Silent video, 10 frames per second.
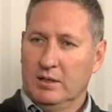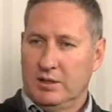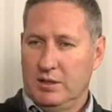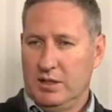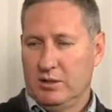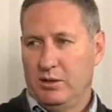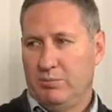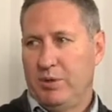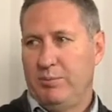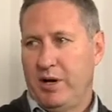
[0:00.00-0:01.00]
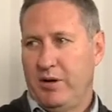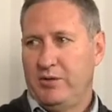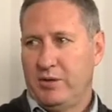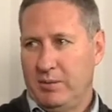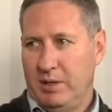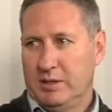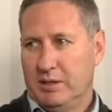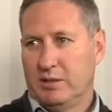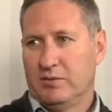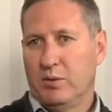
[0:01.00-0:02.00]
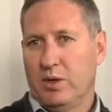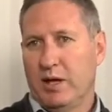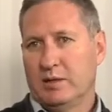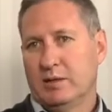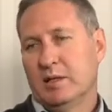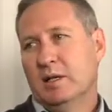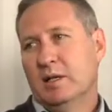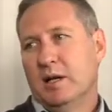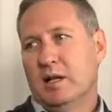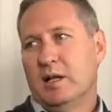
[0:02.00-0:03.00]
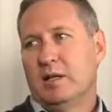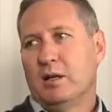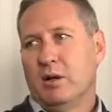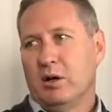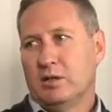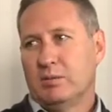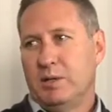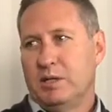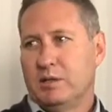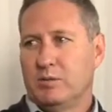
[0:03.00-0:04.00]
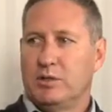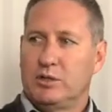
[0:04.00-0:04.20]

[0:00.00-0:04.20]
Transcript: So these are preparatory meetings for that. And at the last meeting, which